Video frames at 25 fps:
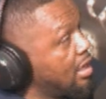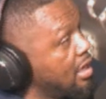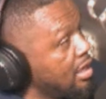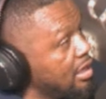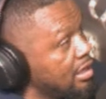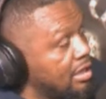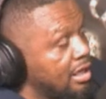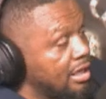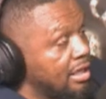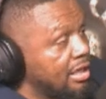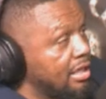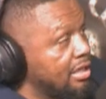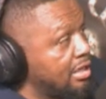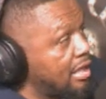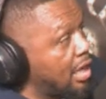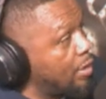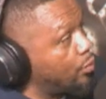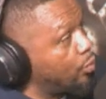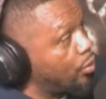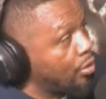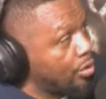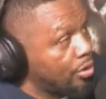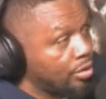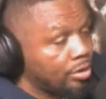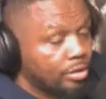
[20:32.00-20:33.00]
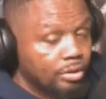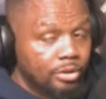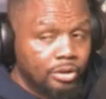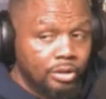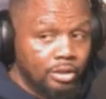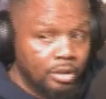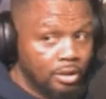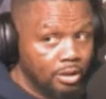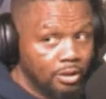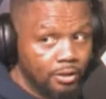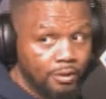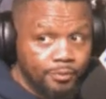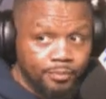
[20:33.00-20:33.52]
can get that work.
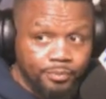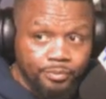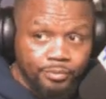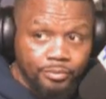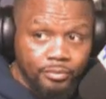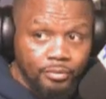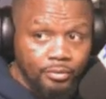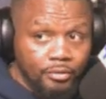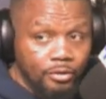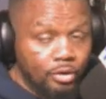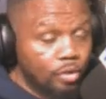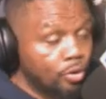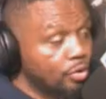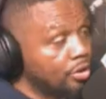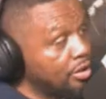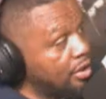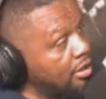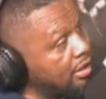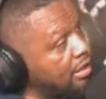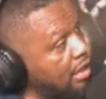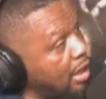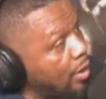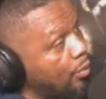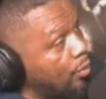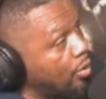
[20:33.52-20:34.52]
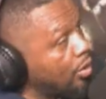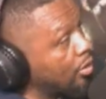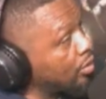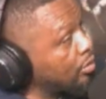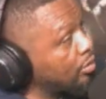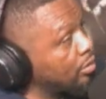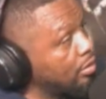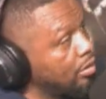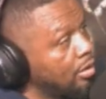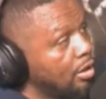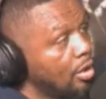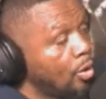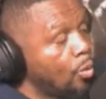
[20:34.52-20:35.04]
You can get that work.
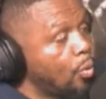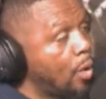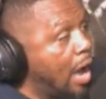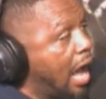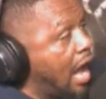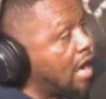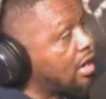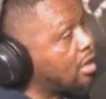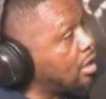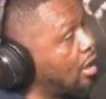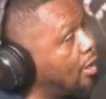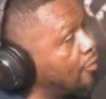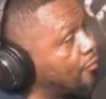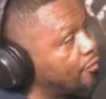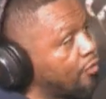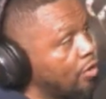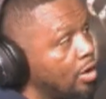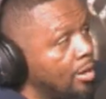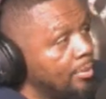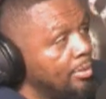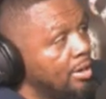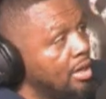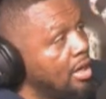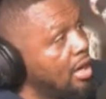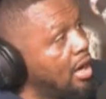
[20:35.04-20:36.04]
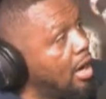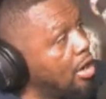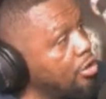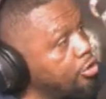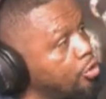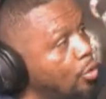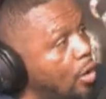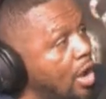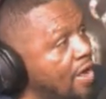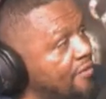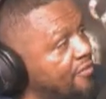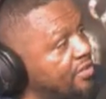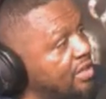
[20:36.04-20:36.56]
Where I come from,
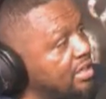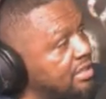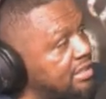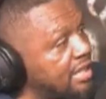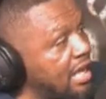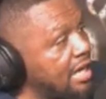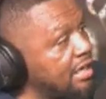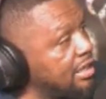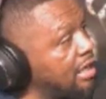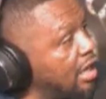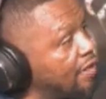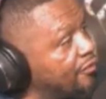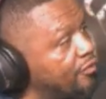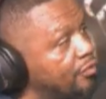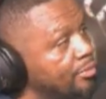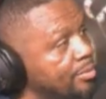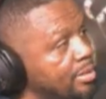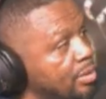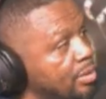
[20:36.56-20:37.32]
you ain't gonna take nothing from me